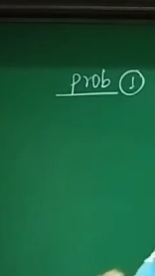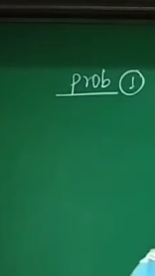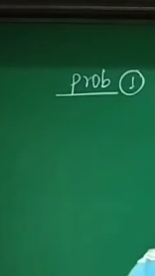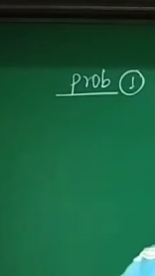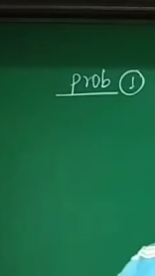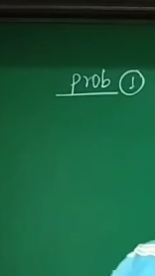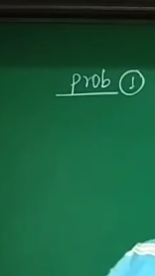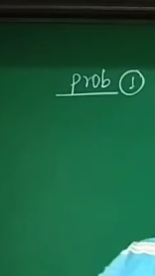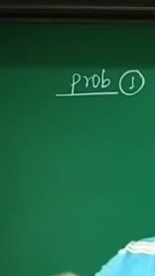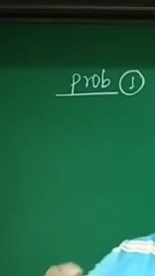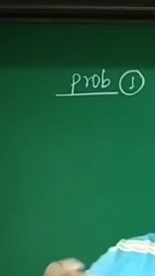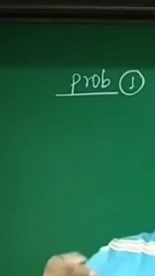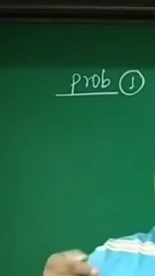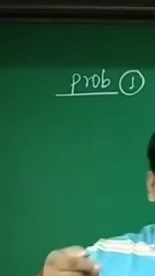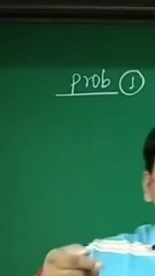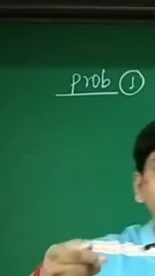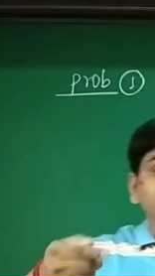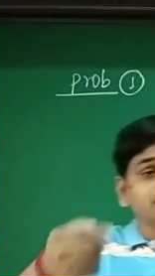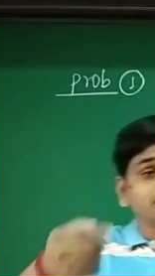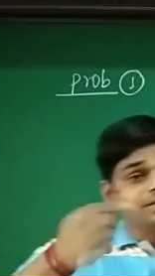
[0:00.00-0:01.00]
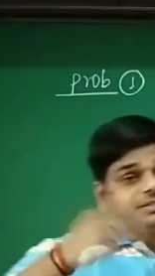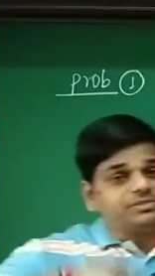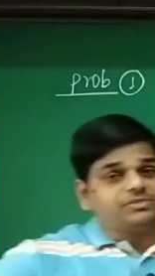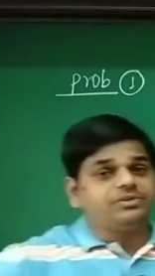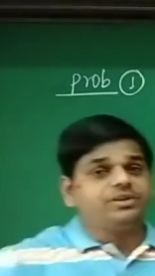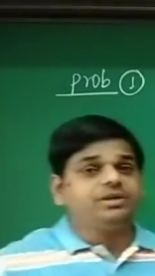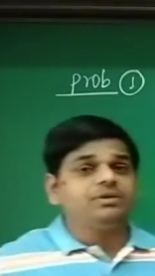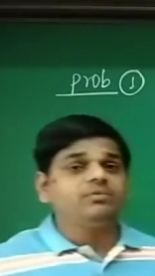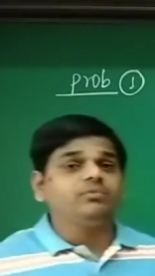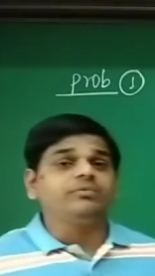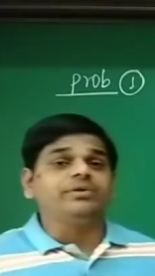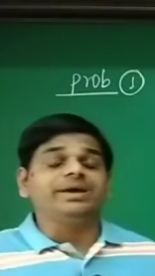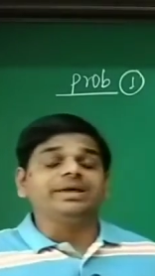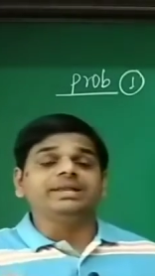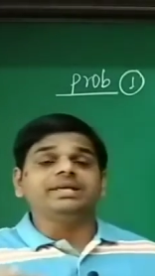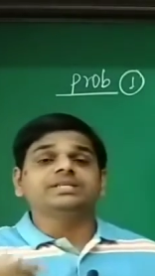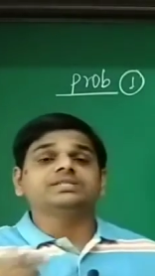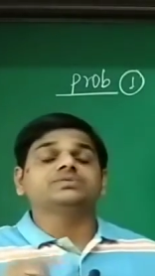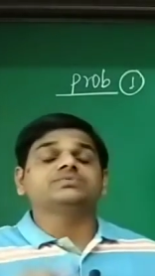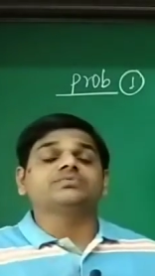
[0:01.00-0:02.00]
by considering
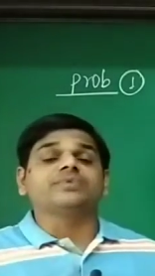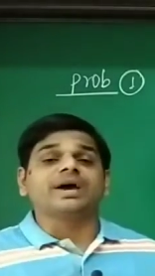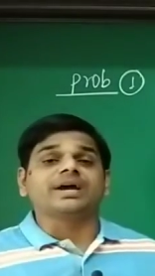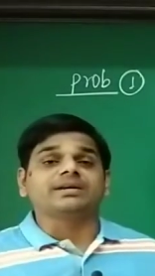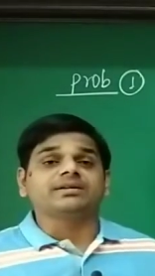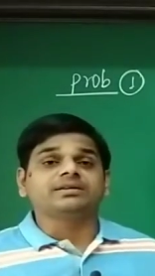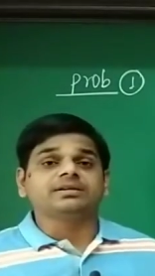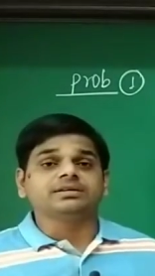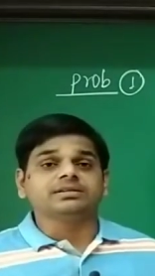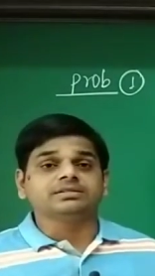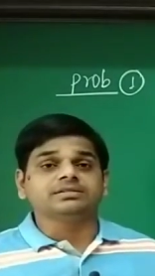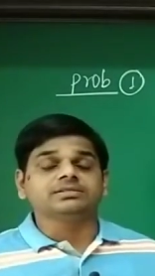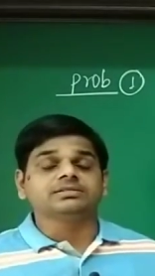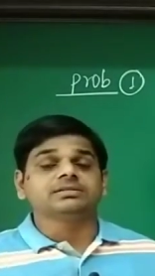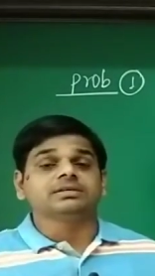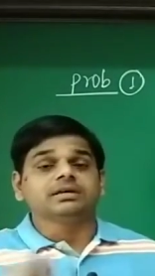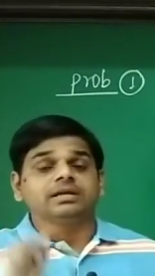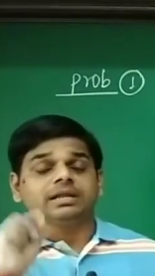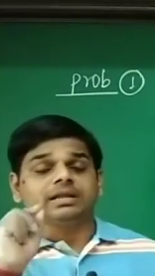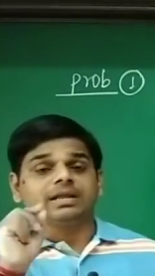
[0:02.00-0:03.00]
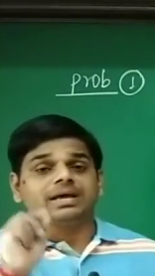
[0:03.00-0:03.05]
various factors